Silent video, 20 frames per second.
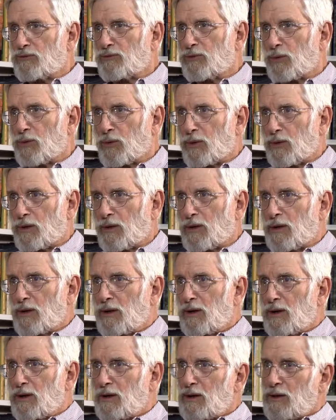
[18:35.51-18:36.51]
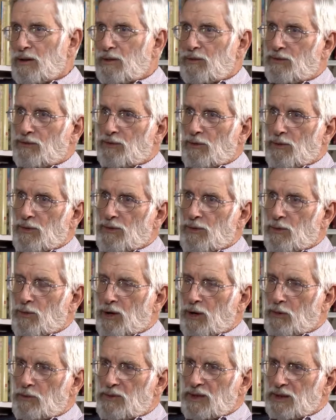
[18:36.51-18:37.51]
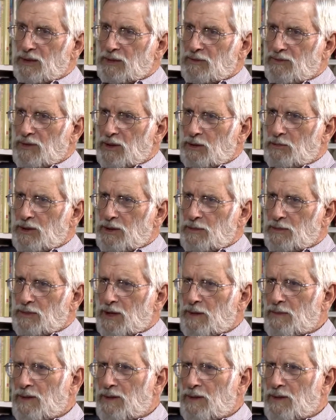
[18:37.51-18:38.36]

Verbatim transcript: for for the well-being of young people.